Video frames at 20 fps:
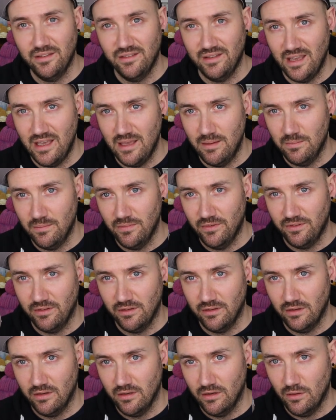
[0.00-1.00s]
the
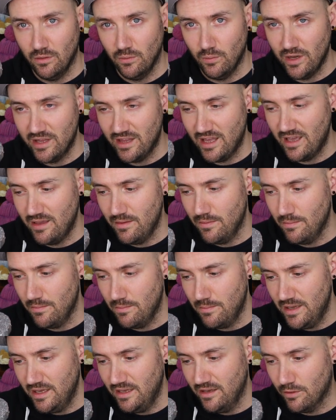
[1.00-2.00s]
seams where they
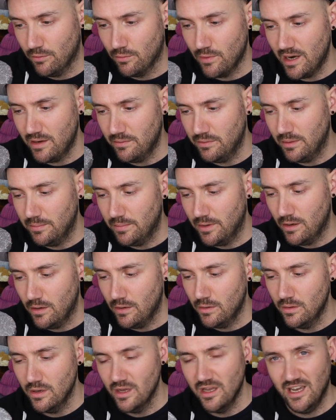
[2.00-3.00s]
meet around the
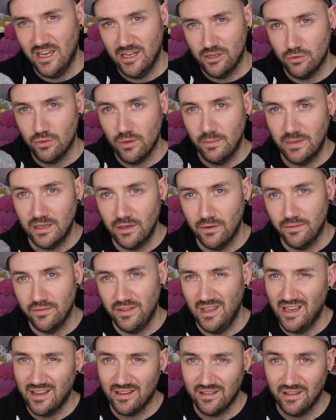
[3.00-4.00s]
pole and trimming off
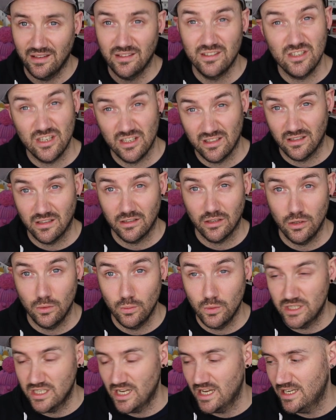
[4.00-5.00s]
the excess just like you
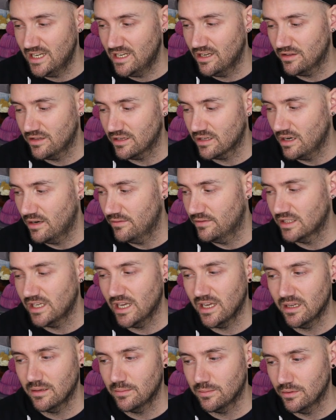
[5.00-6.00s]
would any other covered
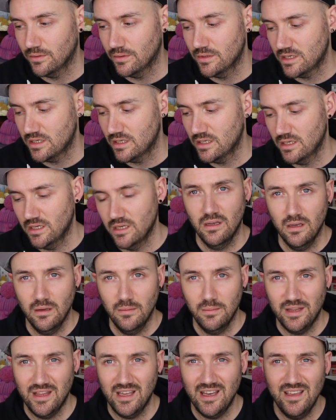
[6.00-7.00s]
cake board.
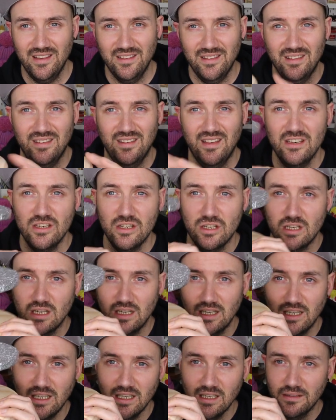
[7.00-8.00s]
But that is
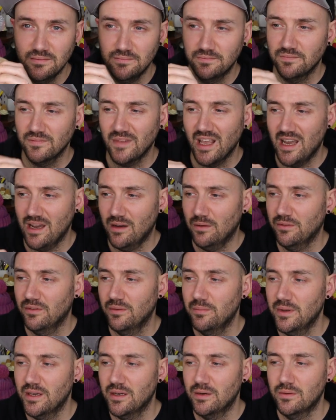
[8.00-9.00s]
essentially how to
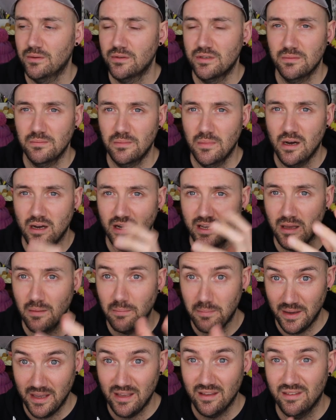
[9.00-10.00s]
build my
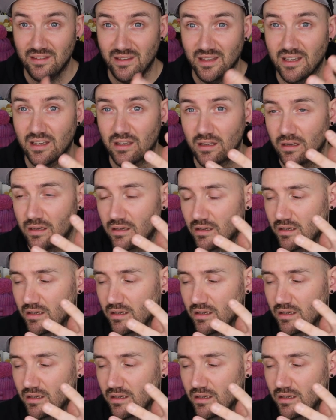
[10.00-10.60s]
basic